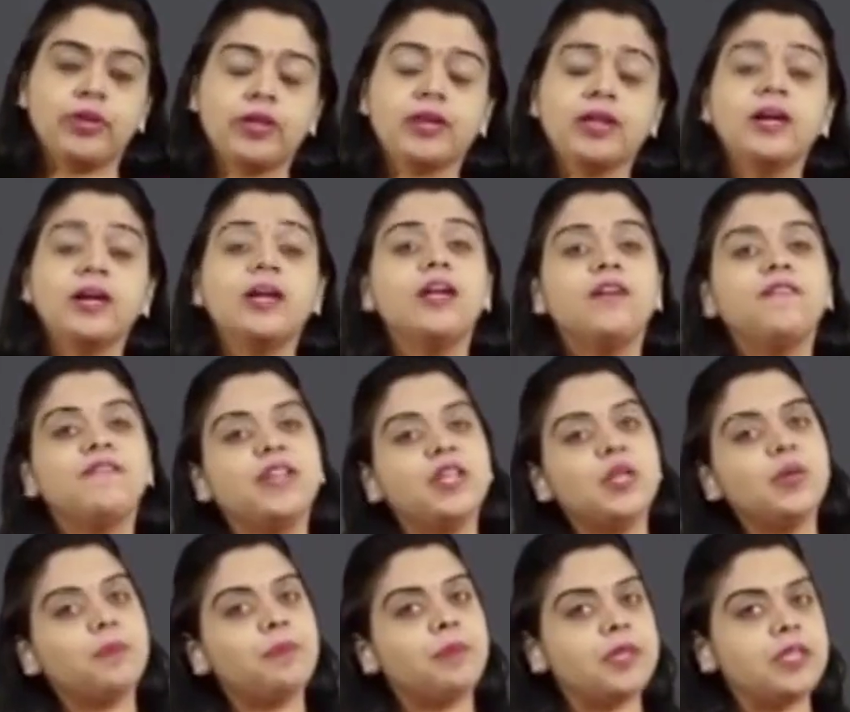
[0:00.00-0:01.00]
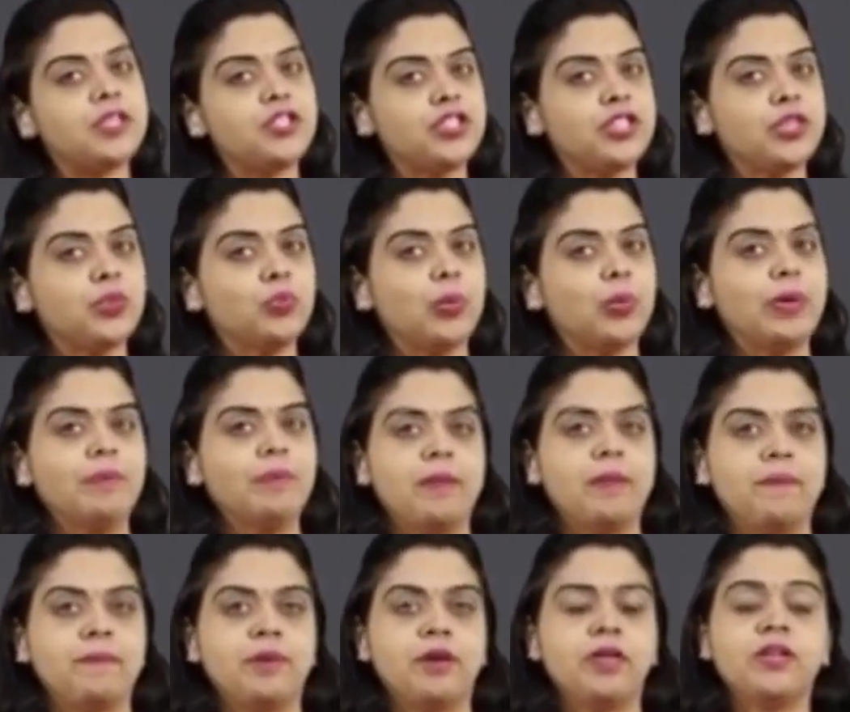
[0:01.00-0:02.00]
work. When you appreciate one
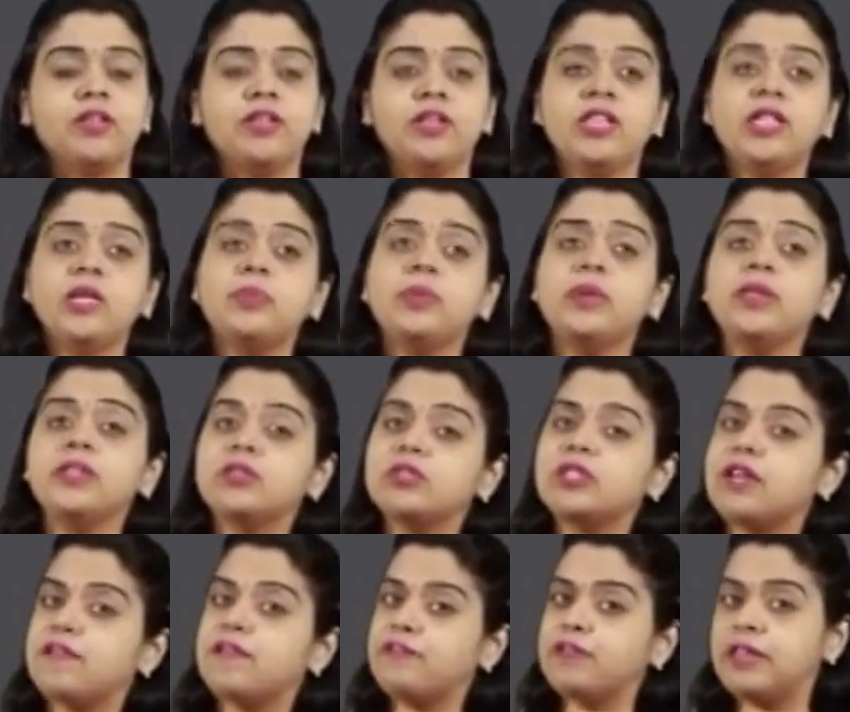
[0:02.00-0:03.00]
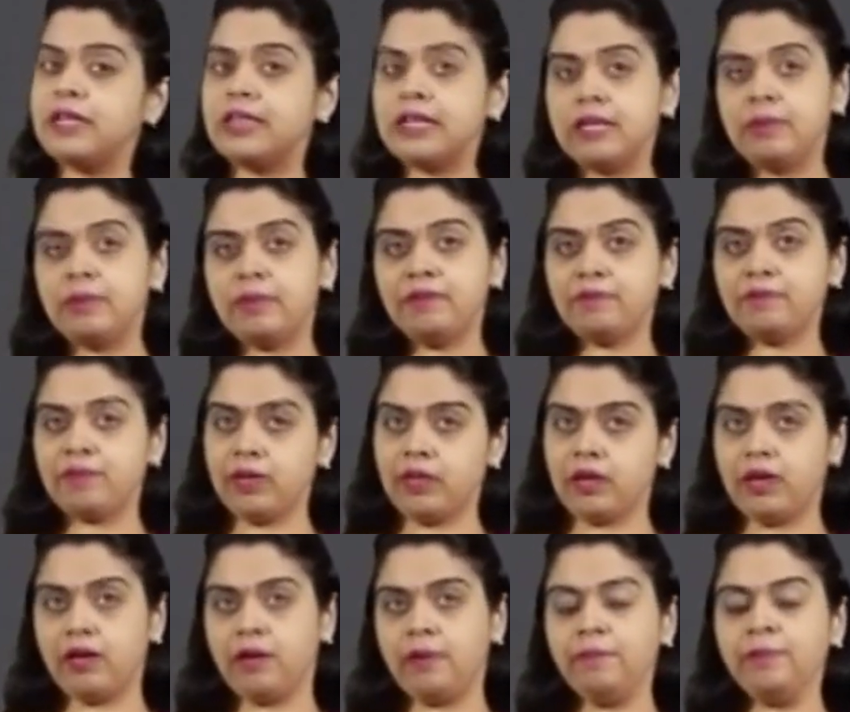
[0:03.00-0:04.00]
member, he will to definitely be
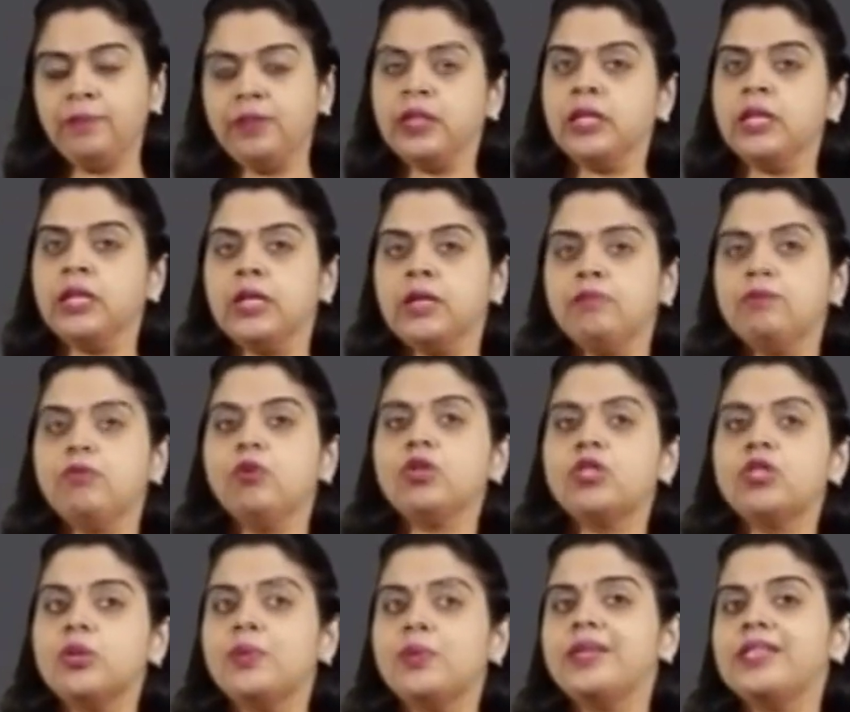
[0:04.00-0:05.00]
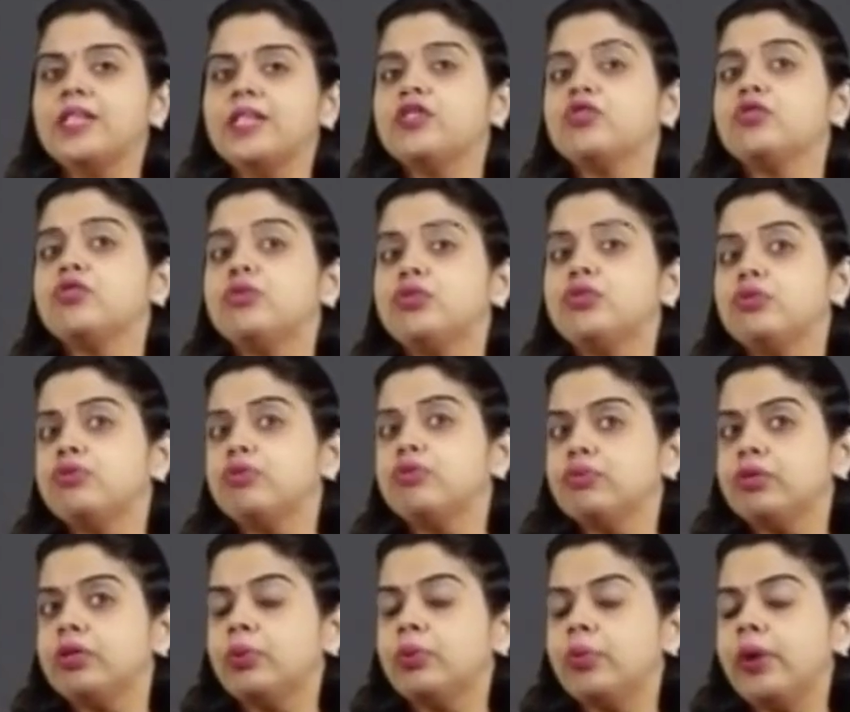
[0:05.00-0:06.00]
motivated to
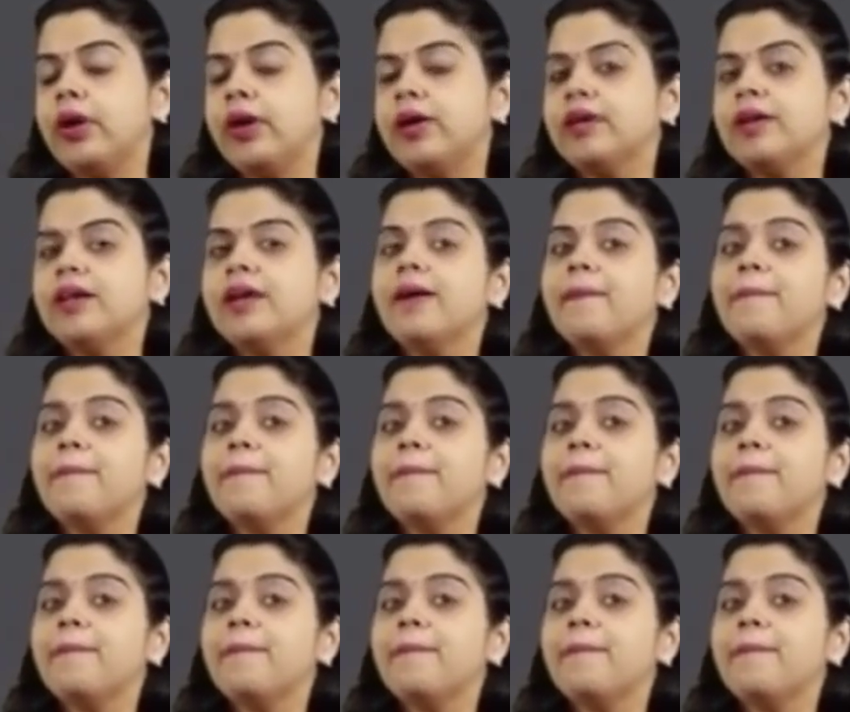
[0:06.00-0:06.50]
do the work.